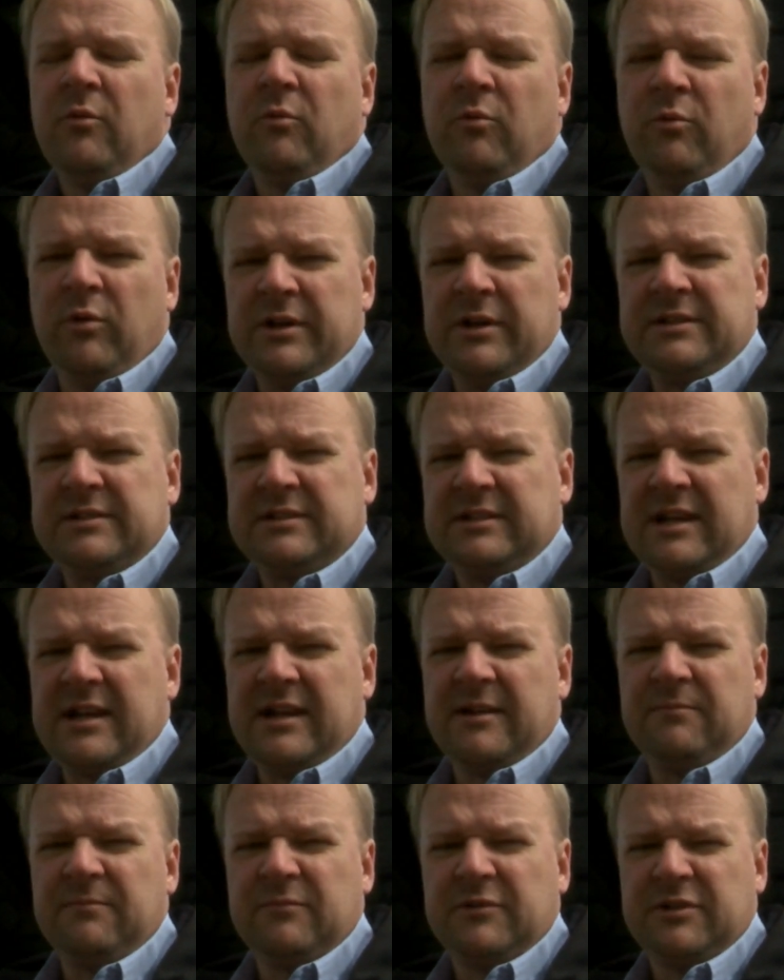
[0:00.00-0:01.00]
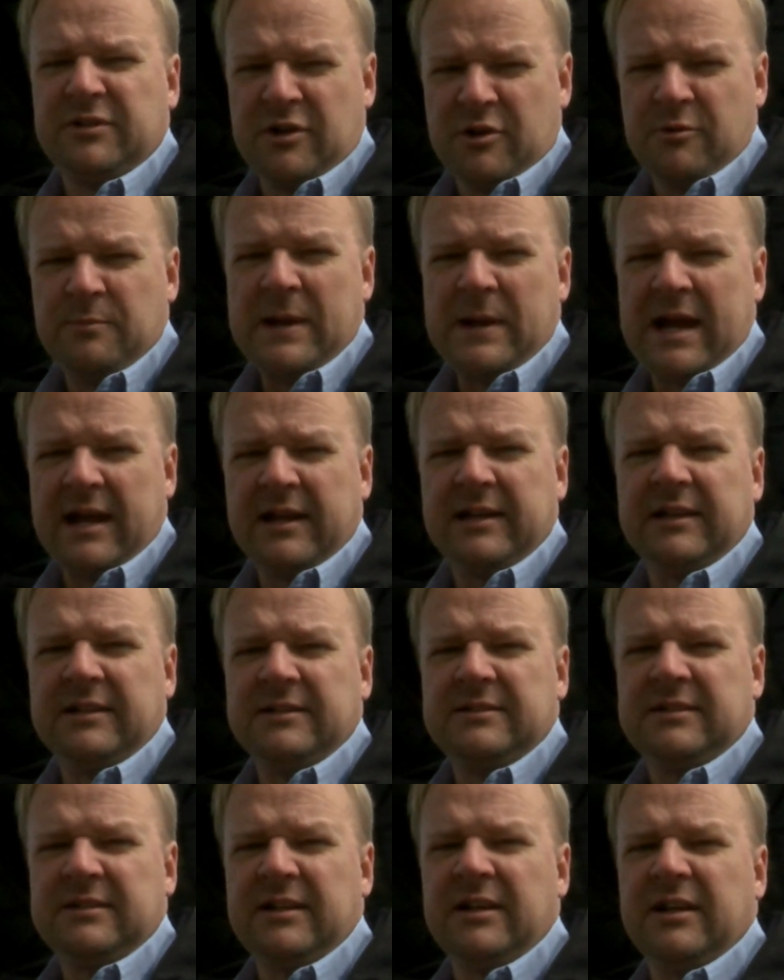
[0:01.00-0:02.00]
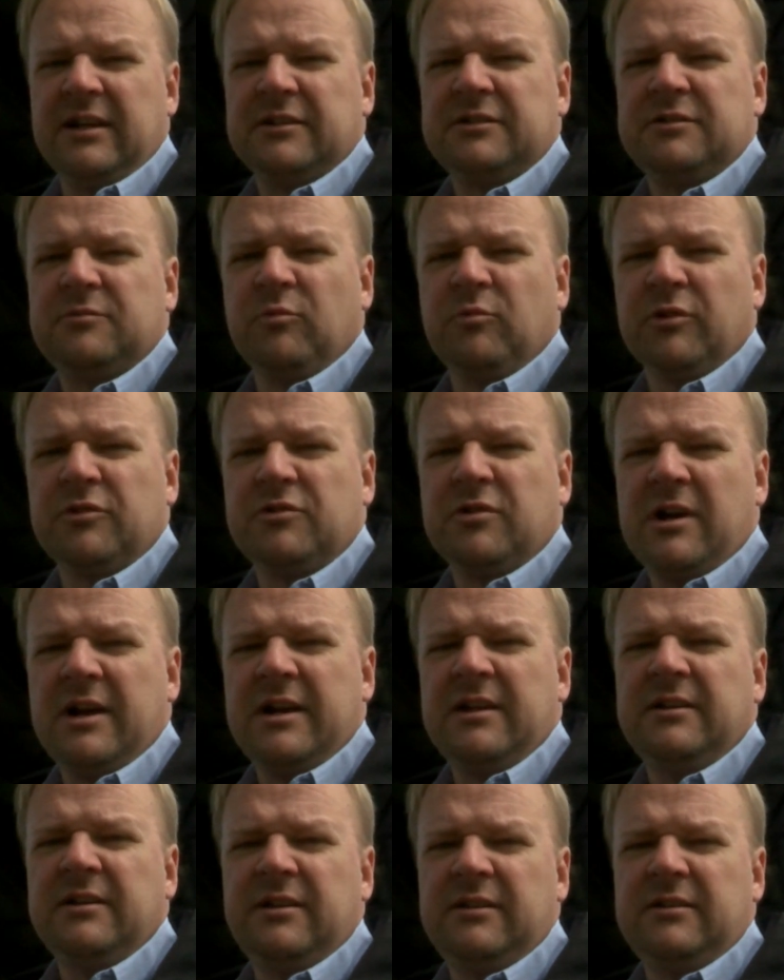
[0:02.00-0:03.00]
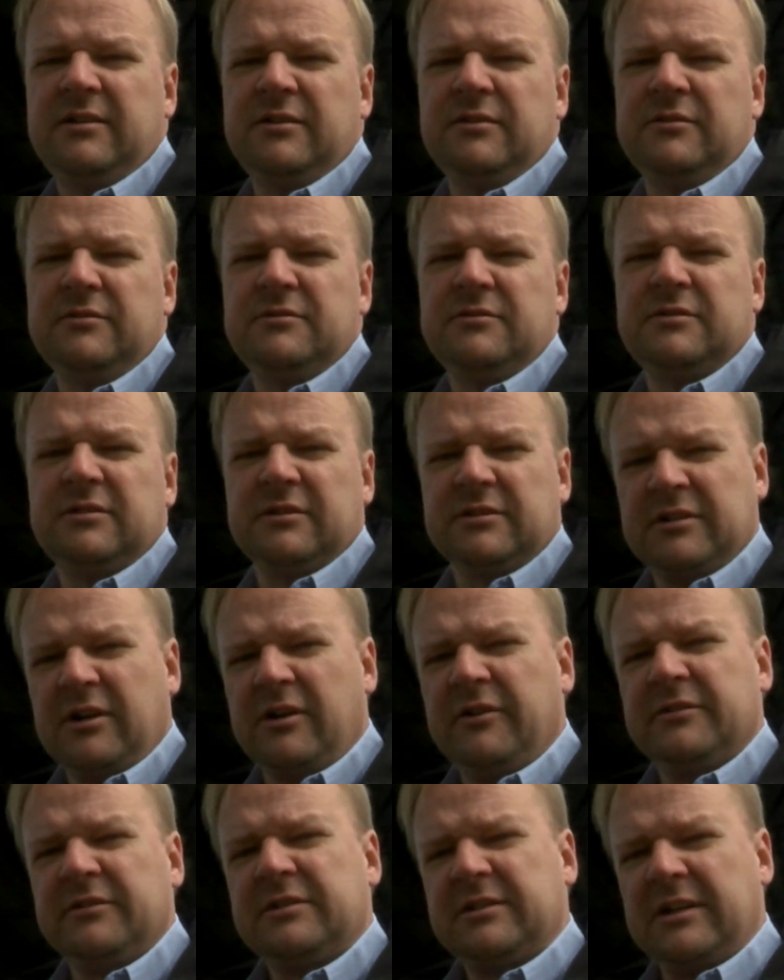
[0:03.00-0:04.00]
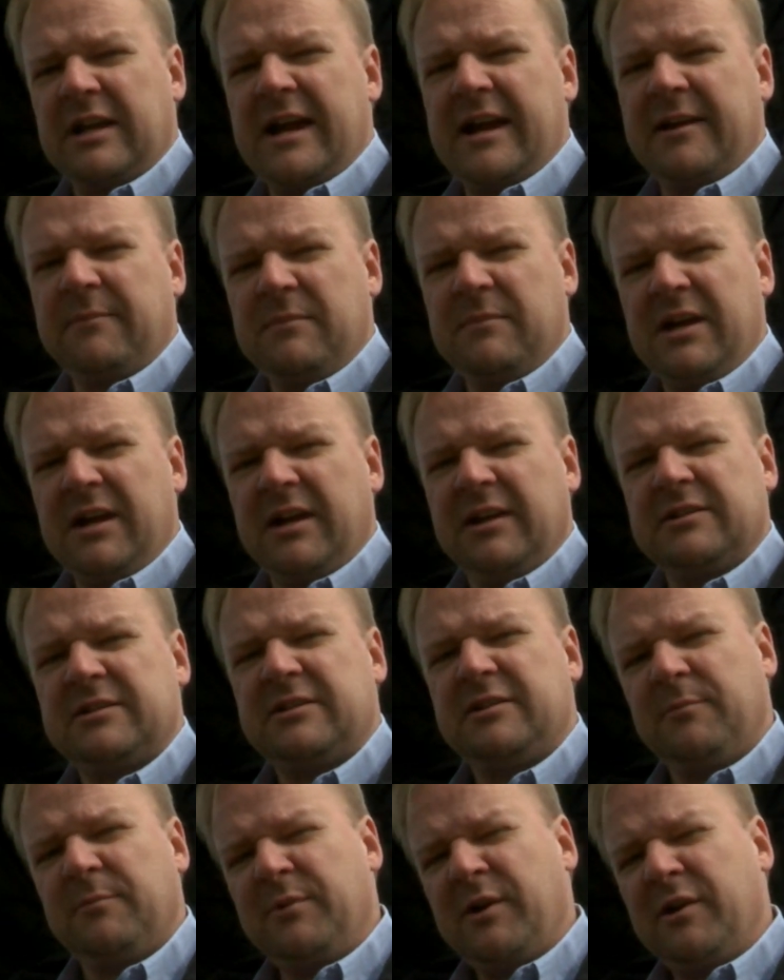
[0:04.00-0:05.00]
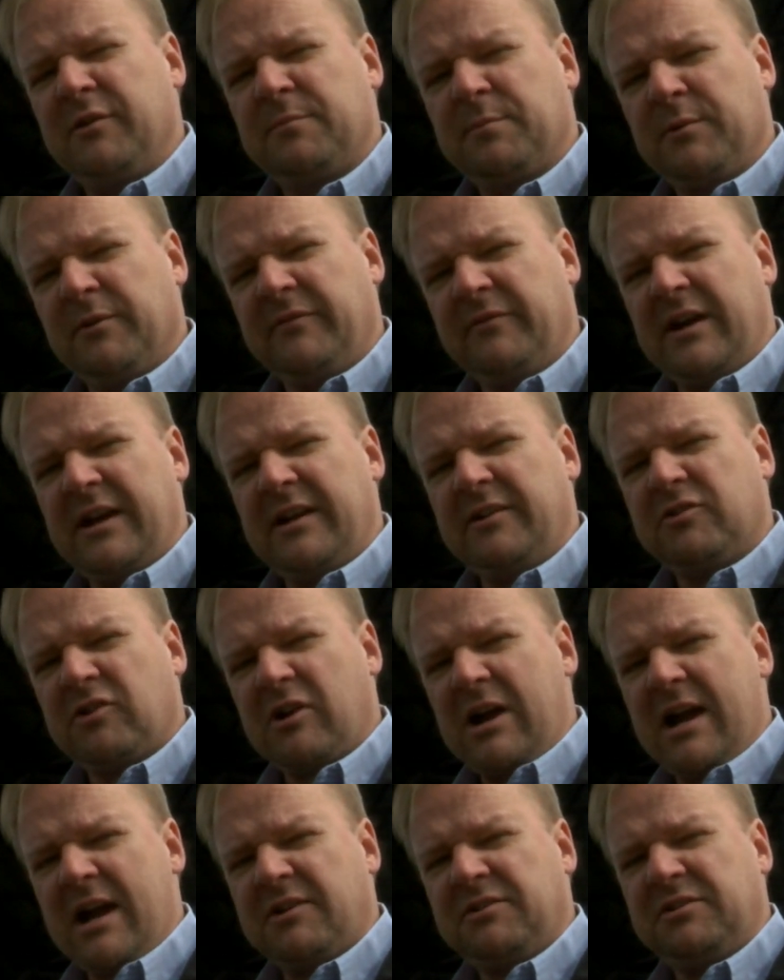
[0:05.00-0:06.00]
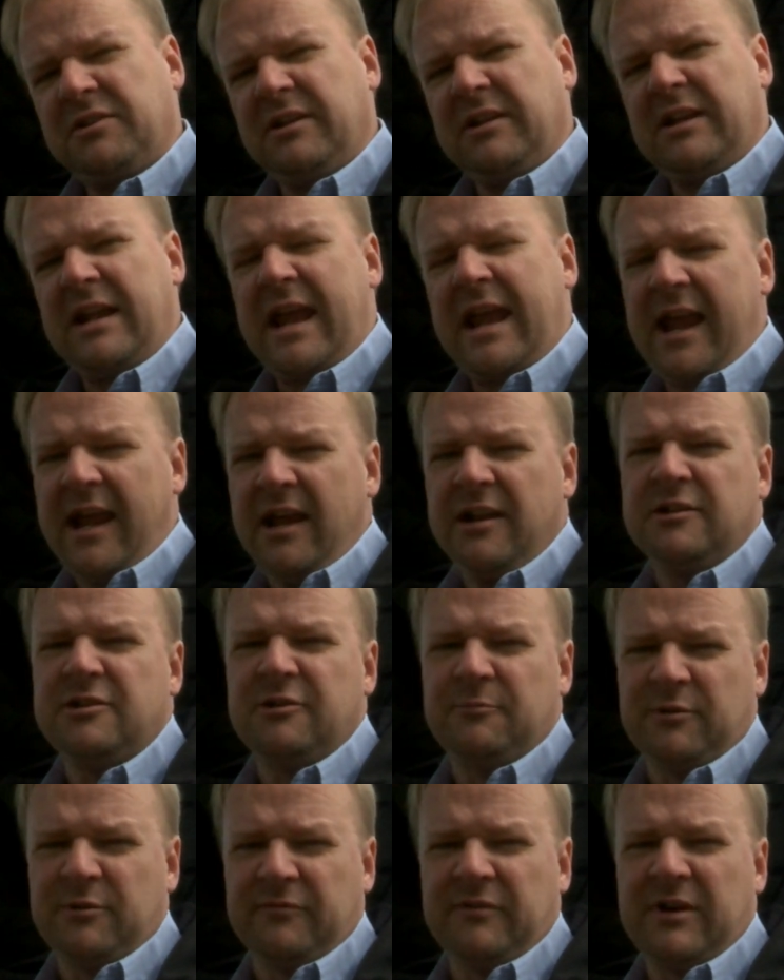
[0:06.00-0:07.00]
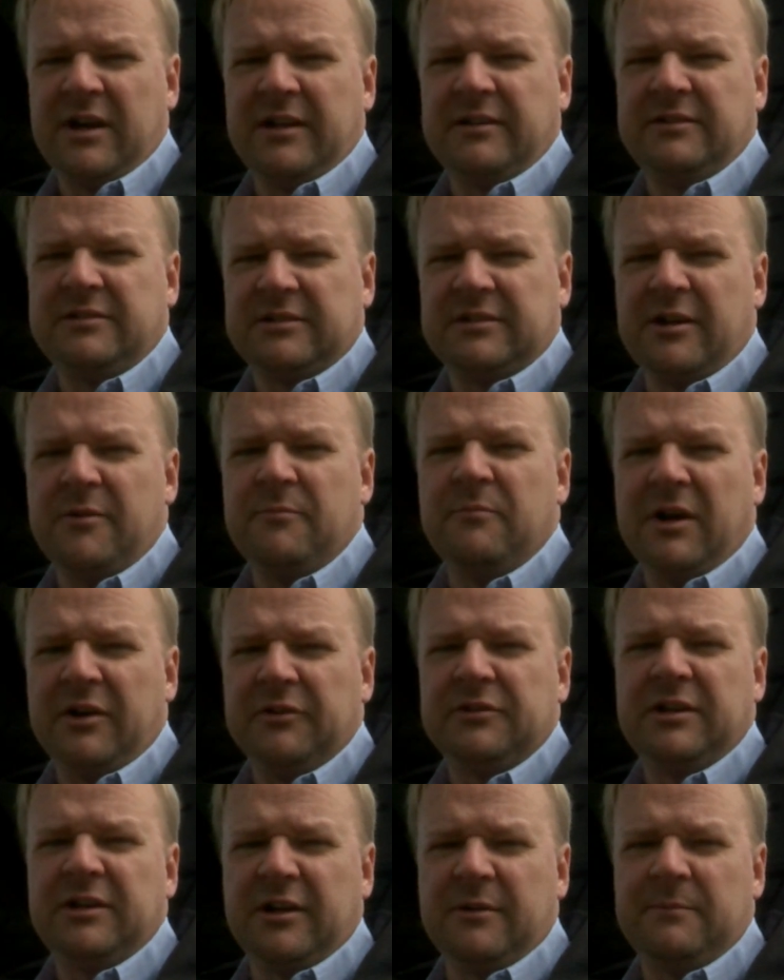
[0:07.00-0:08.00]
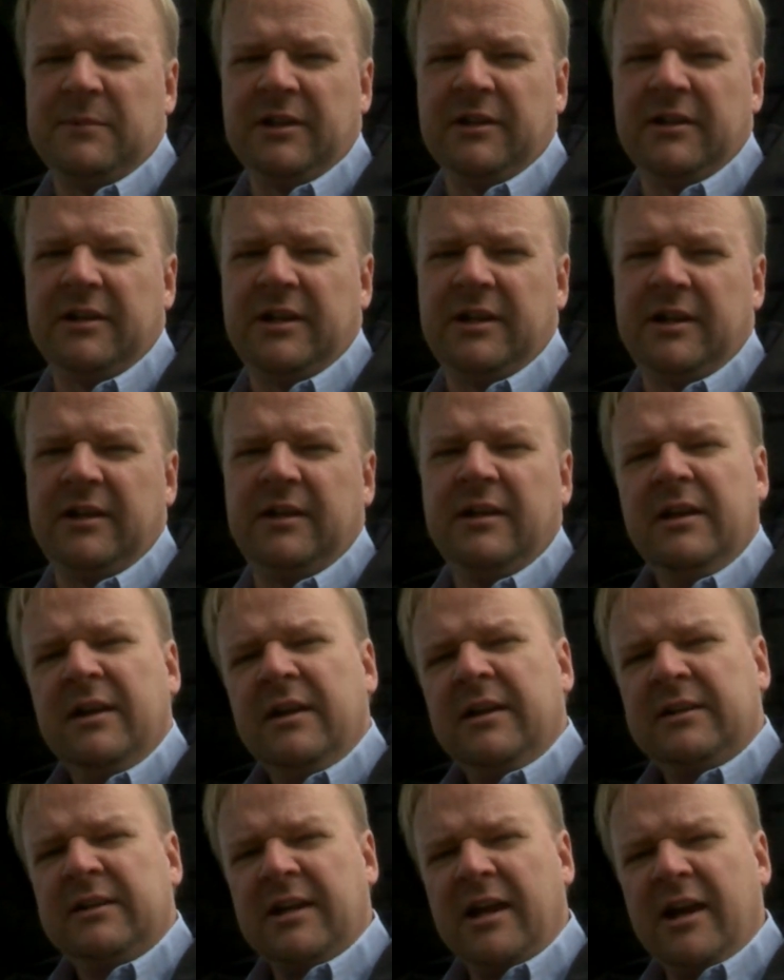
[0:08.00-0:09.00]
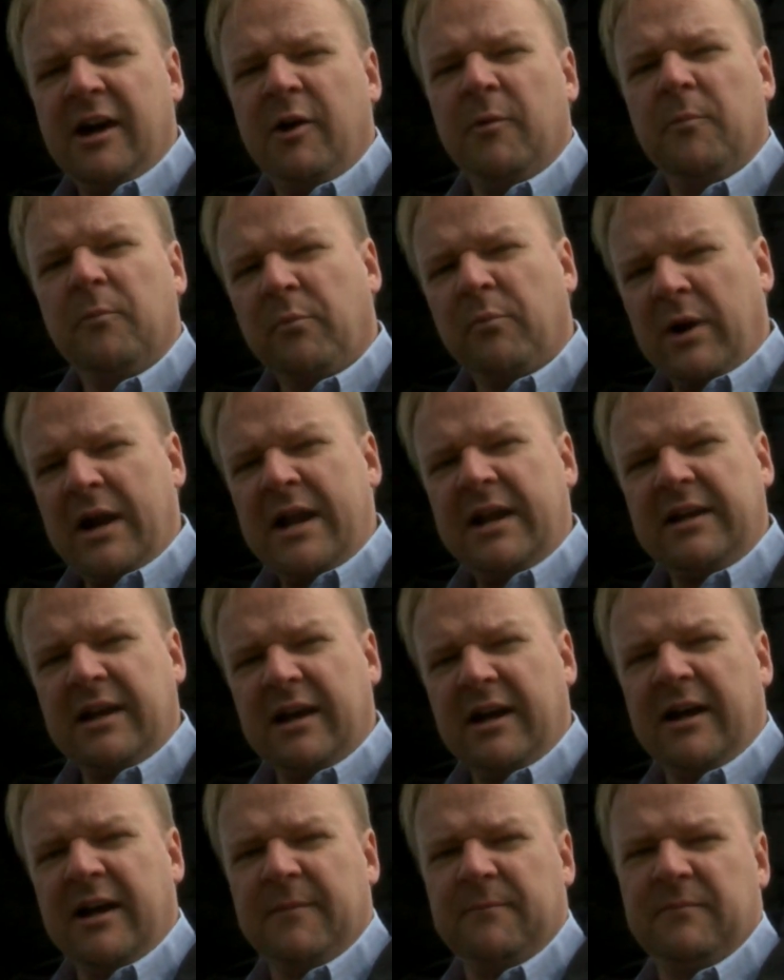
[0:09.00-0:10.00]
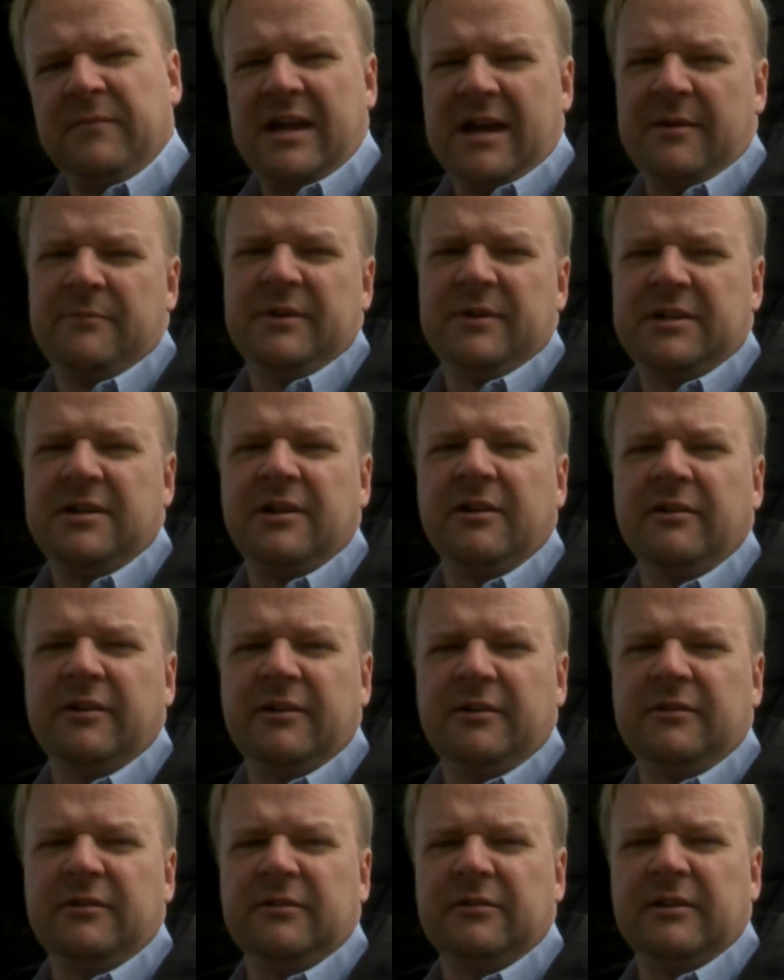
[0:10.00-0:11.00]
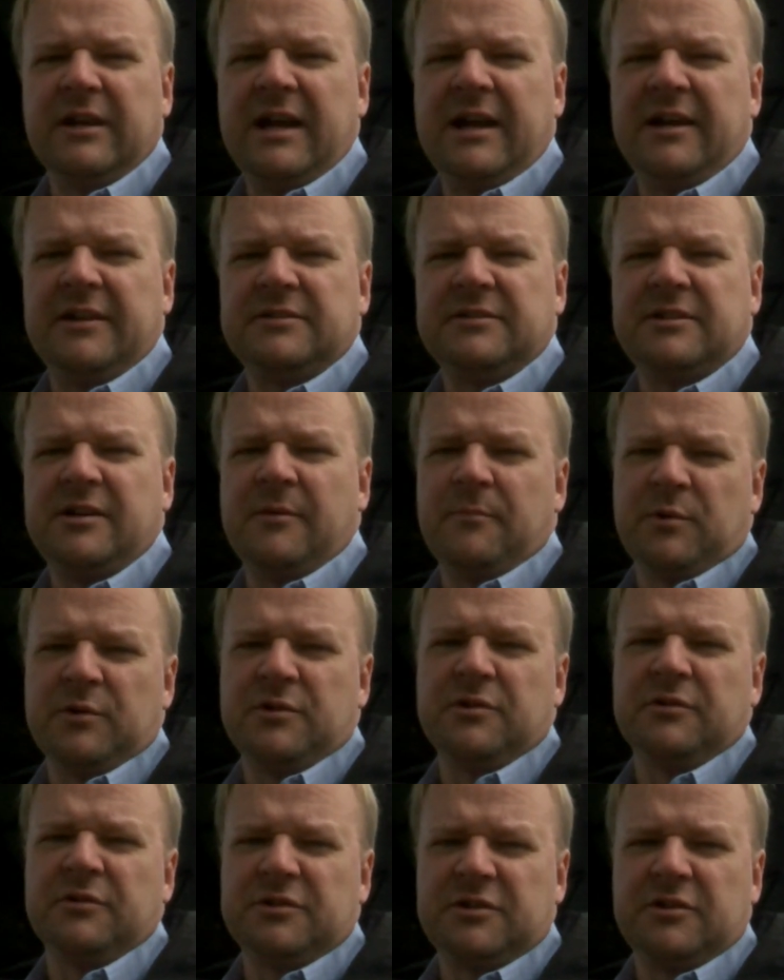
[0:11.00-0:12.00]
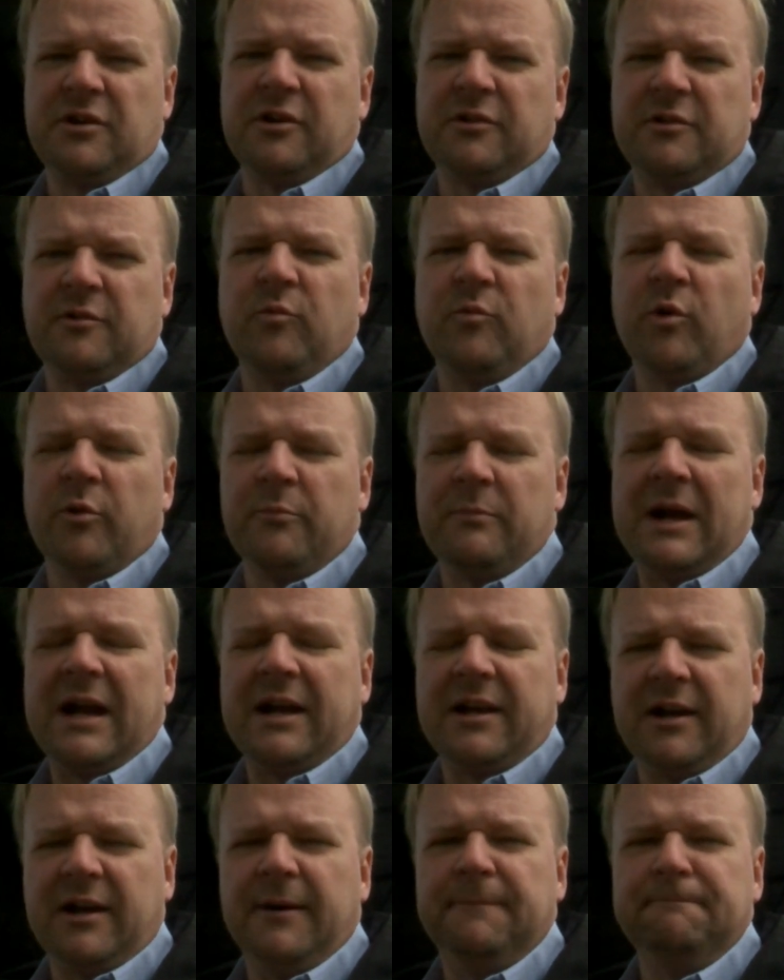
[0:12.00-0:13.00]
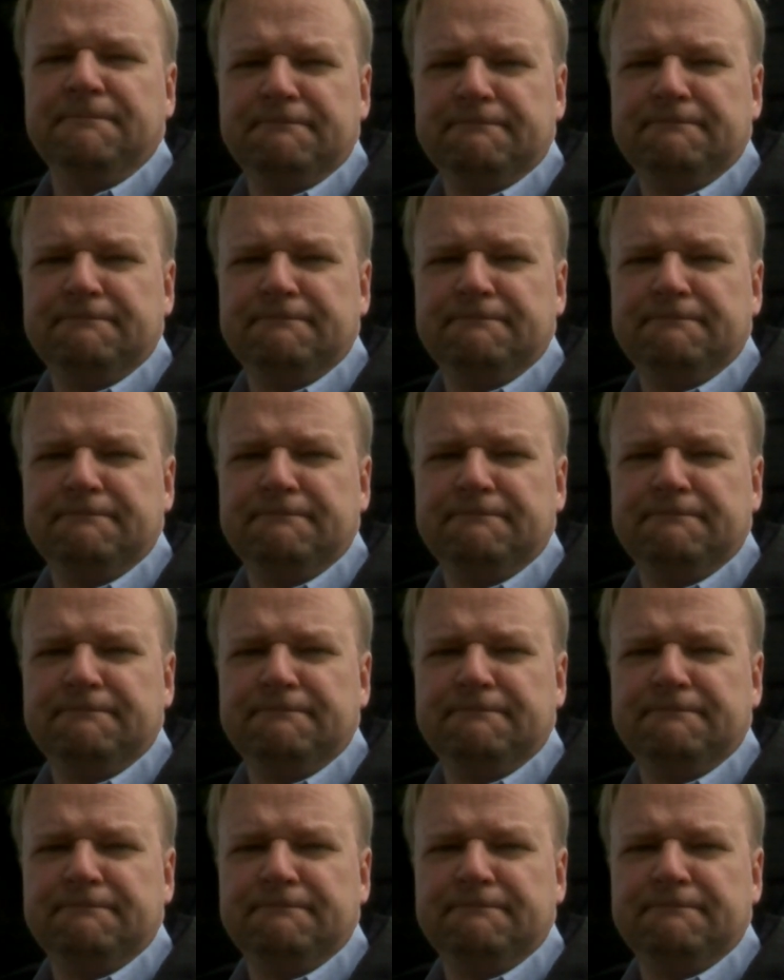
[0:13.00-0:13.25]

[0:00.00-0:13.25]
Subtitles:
Once that snowpack exists, we're trying to use the salt slag mix to both provide traction and to provide some melting ability to help break up that material as temperatures start to warm back up.